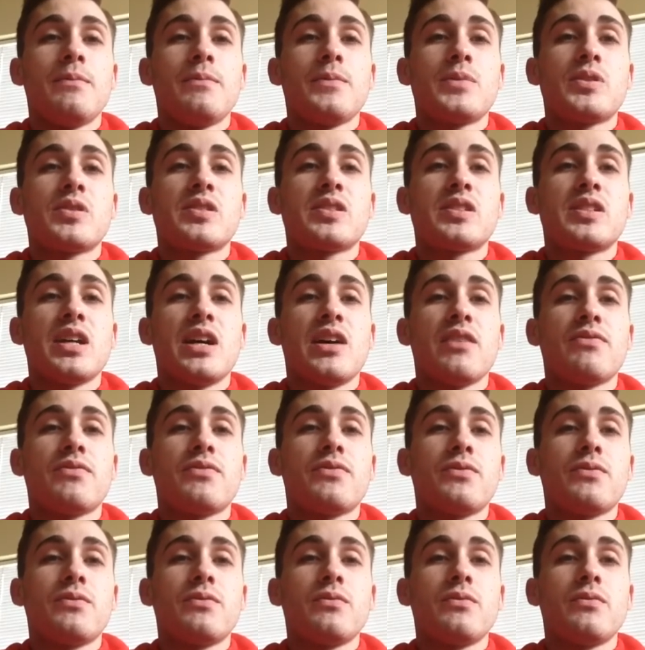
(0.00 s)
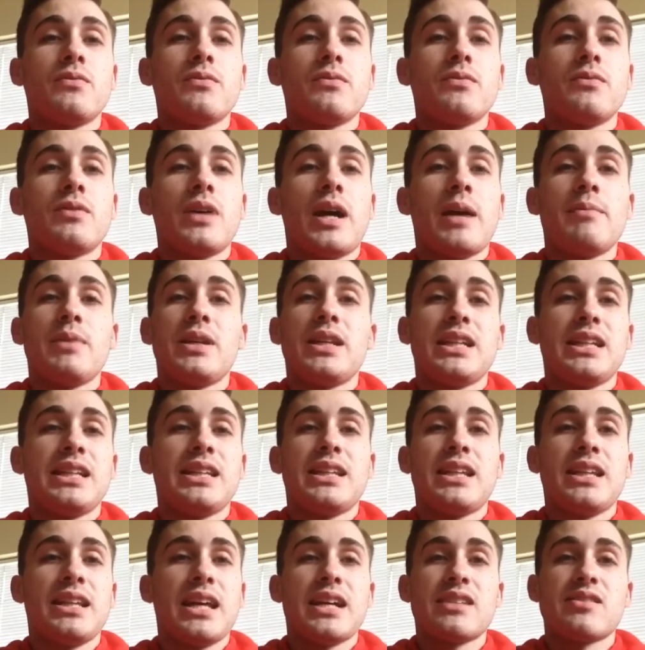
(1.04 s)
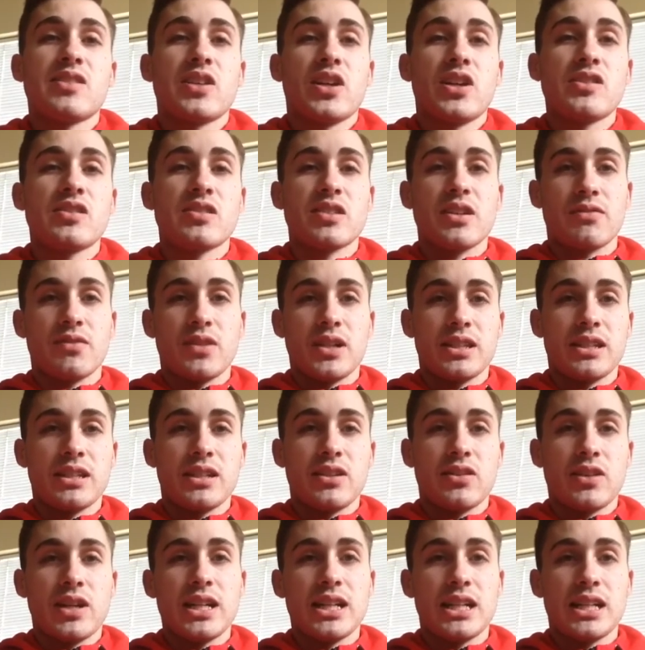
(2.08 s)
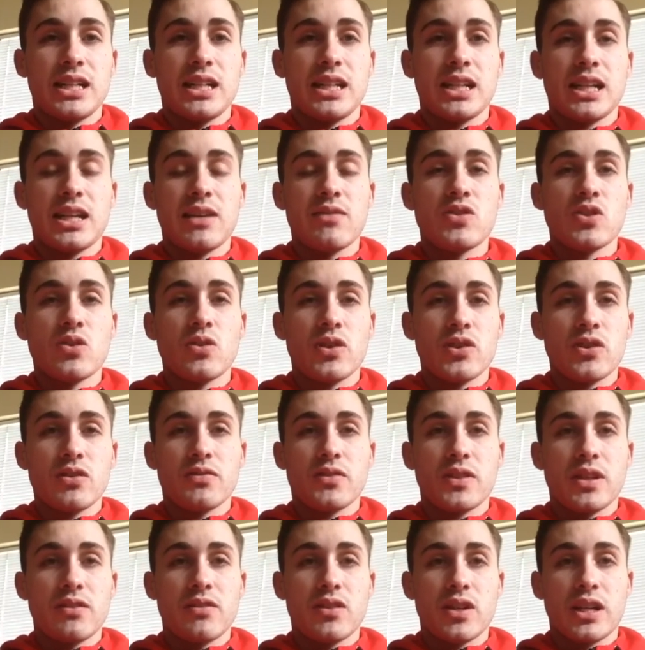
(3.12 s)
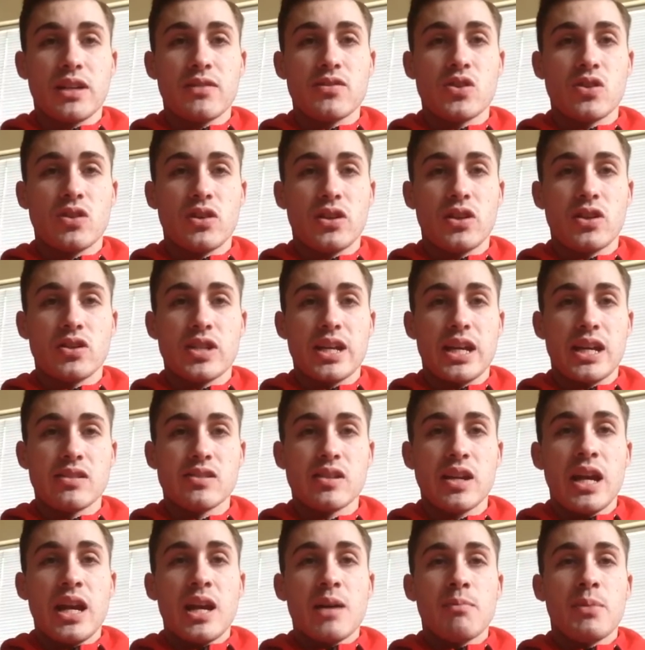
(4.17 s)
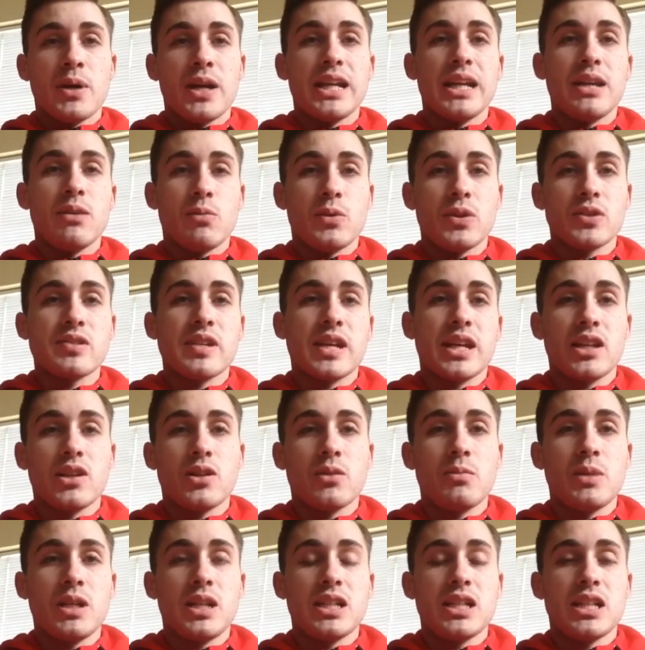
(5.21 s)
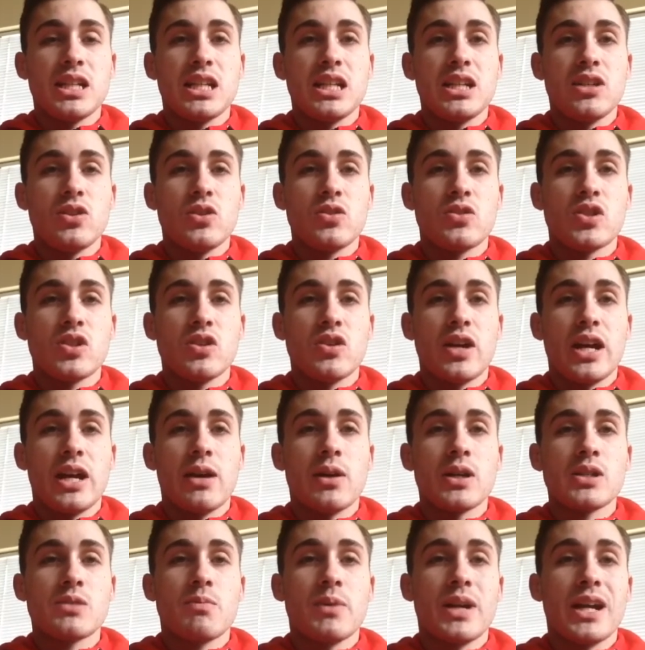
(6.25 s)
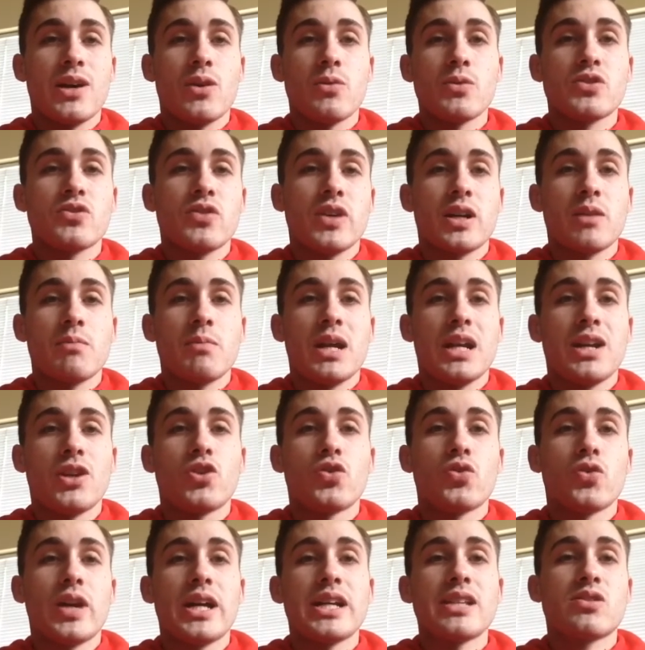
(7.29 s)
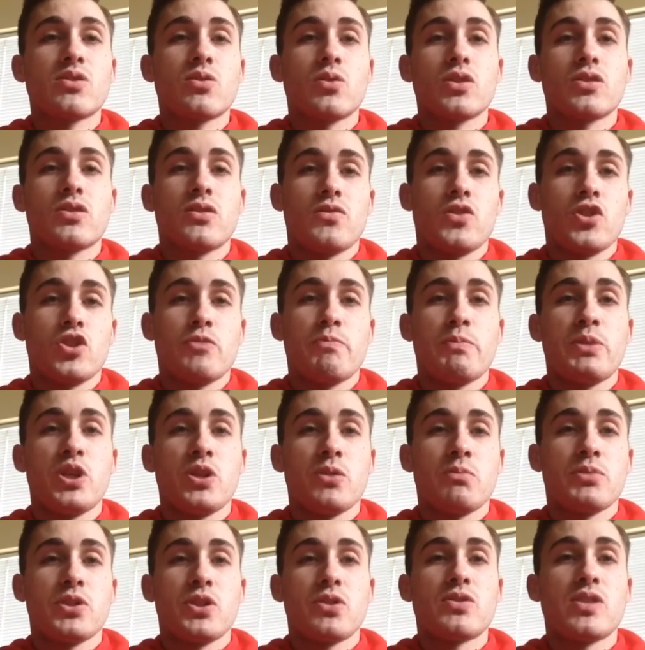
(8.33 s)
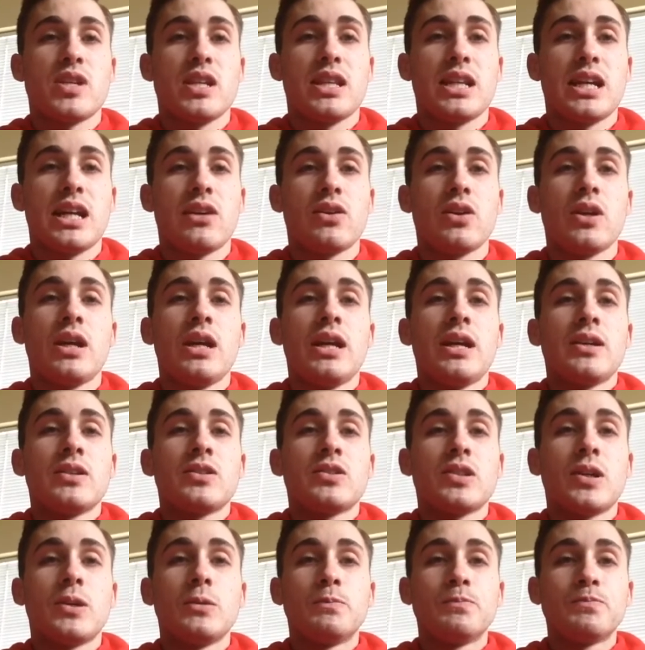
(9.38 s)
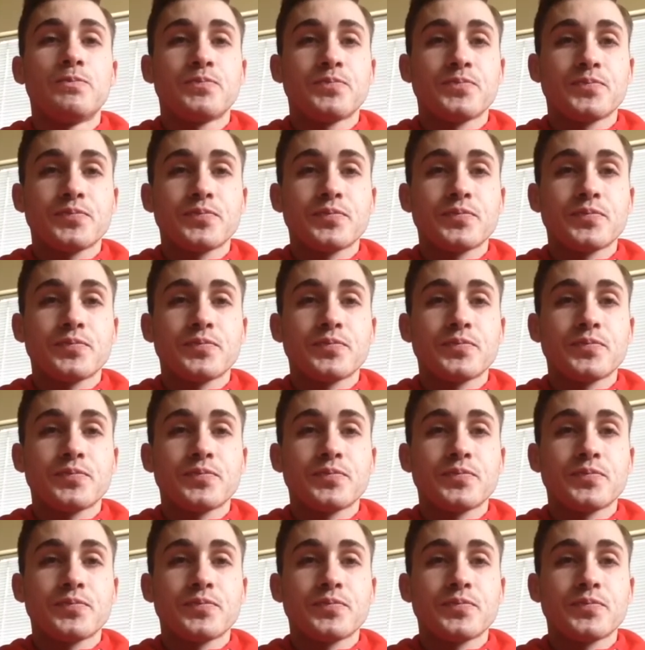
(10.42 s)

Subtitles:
stuff. I mean, that's the good stuff right there, right? It gives you all your flavor, it gives you all your taste. But it will take a little bit to get used to your egg whites, but I always recommend great source of just pure protein there. So,